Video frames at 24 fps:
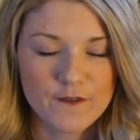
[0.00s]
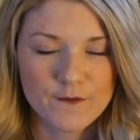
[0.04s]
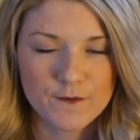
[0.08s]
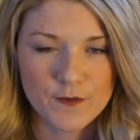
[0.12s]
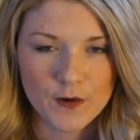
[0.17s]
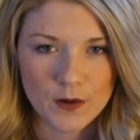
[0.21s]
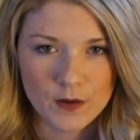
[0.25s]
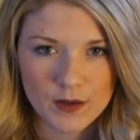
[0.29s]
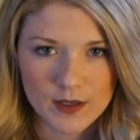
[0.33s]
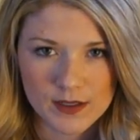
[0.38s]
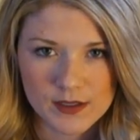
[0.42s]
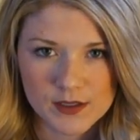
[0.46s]

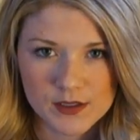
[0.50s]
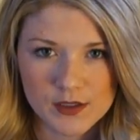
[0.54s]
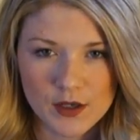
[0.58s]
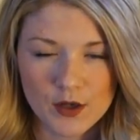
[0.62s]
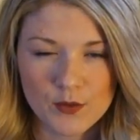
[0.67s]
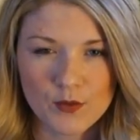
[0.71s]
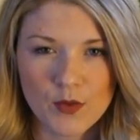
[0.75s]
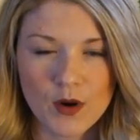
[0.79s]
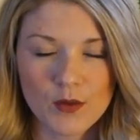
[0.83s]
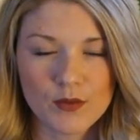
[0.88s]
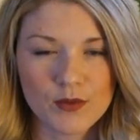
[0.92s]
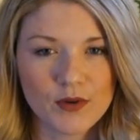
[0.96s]
focus
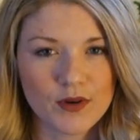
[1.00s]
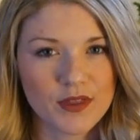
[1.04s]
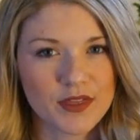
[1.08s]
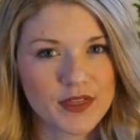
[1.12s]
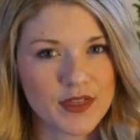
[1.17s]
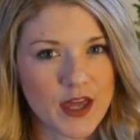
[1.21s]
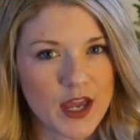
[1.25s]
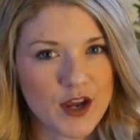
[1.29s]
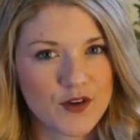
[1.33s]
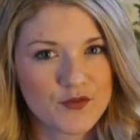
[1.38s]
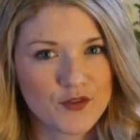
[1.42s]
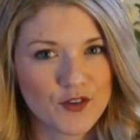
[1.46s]
on what we're
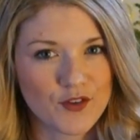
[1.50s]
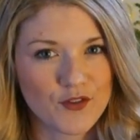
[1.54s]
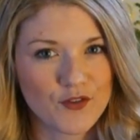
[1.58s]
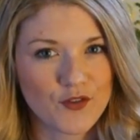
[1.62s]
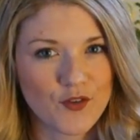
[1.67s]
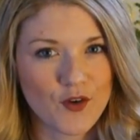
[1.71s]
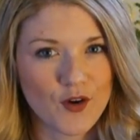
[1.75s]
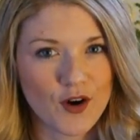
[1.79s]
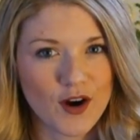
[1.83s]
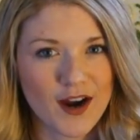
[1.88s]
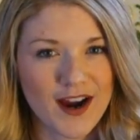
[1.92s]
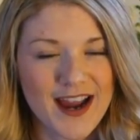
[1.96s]
thankful
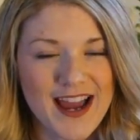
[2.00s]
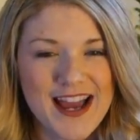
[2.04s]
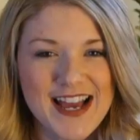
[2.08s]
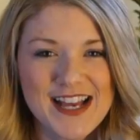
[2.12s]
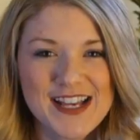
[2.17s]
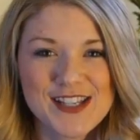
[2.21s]
for.